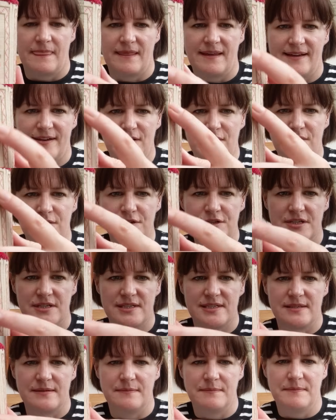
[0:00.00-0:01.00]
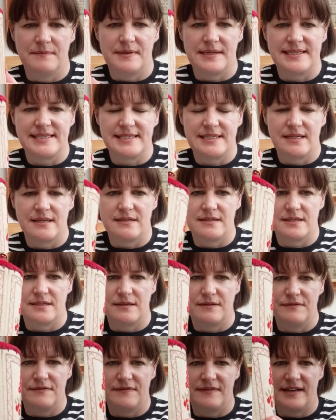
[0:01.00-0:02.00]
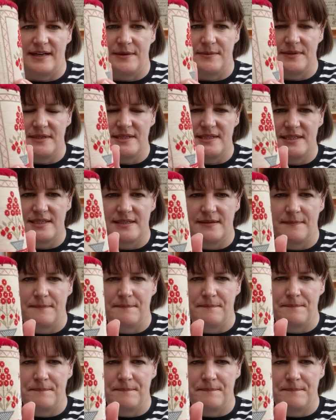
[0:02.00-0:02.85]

That gorgeous basket of flowers.